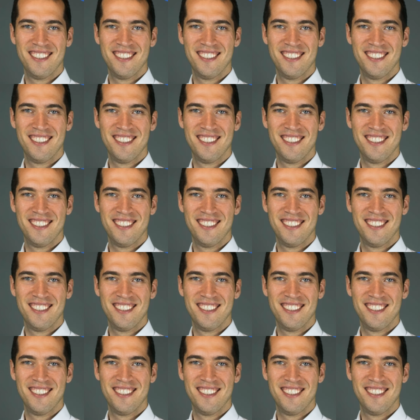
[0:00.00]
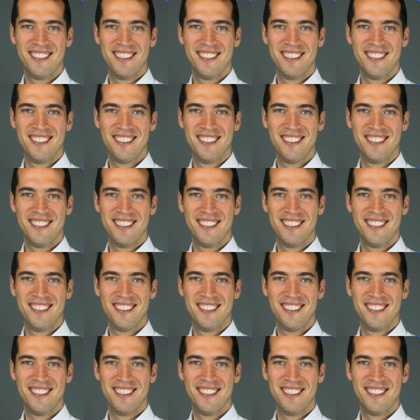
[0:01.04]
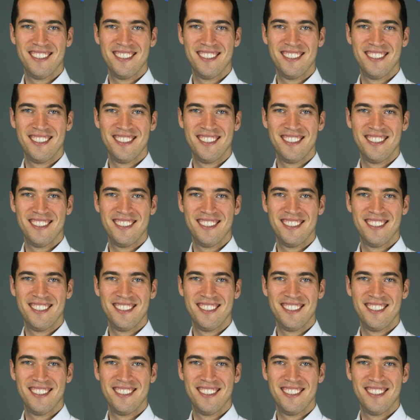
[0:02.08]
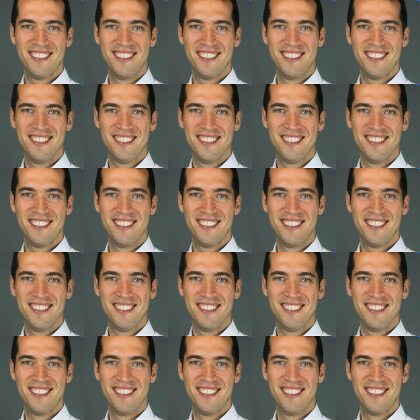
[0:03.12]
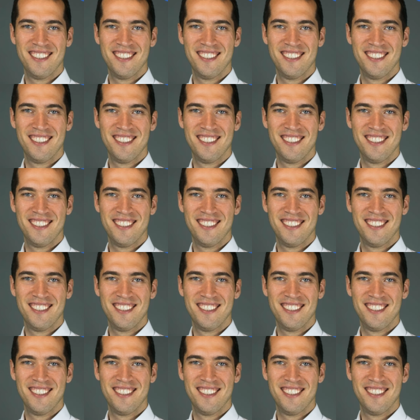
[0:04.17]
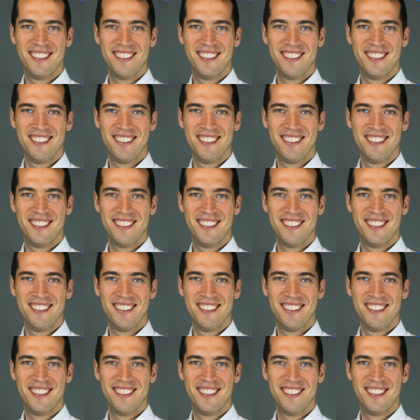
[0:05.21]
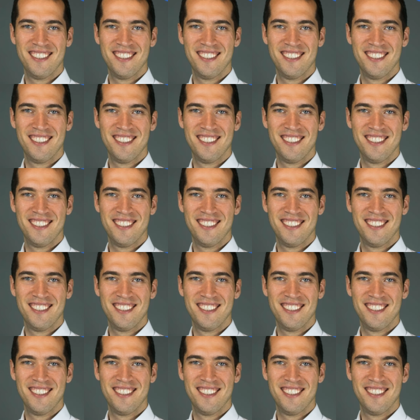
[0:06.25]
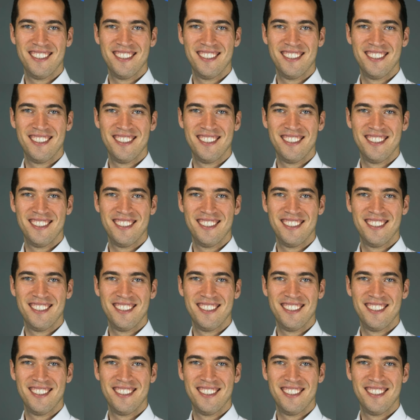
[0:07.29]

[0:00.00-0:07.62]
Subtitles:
This is a still picture; no speech is visible.